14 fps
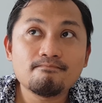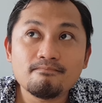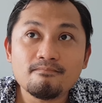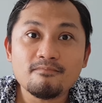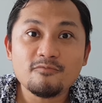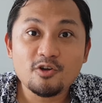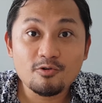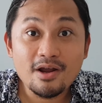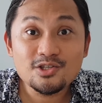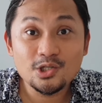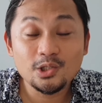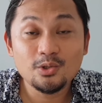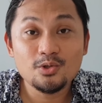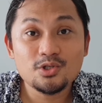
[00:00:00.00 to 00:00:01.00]
the
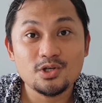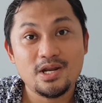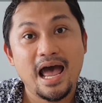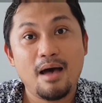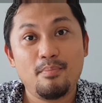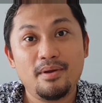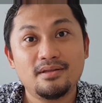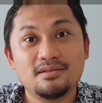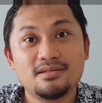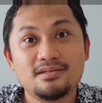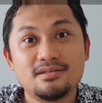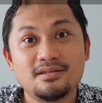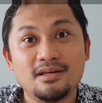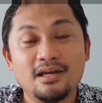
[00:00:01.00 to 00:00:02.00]
resolution
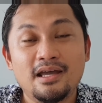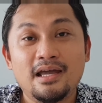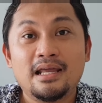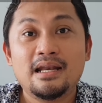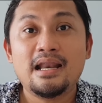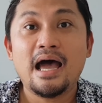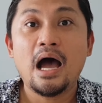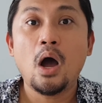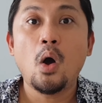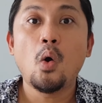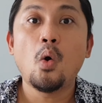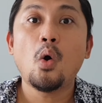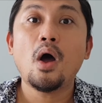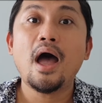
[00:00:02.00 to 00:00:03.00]
happens.
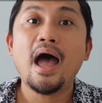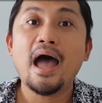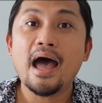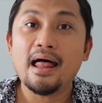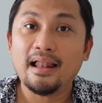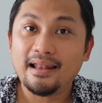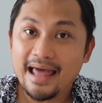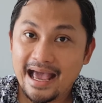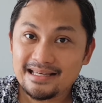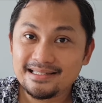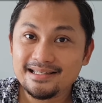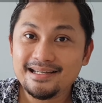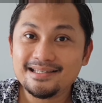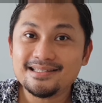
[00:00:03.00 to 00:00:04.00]
Now,
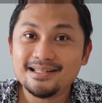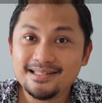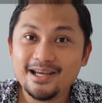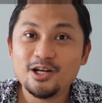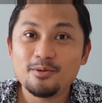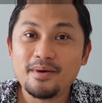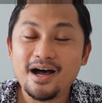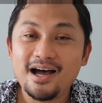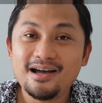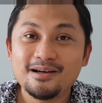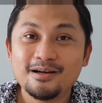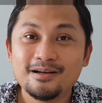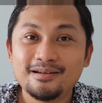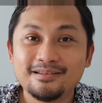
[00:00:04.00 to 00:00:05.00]
lastly is the denouement
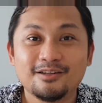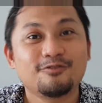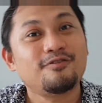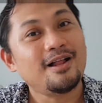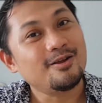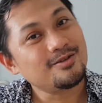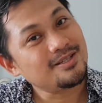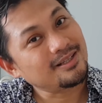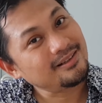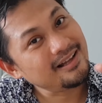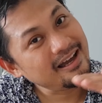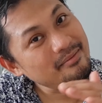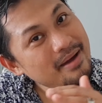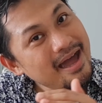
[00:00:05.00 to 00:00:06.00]
that follows the
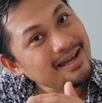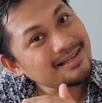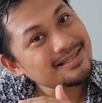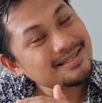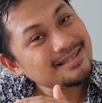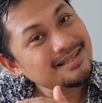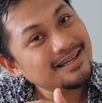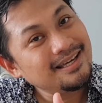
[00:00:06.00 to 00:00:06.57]
climax.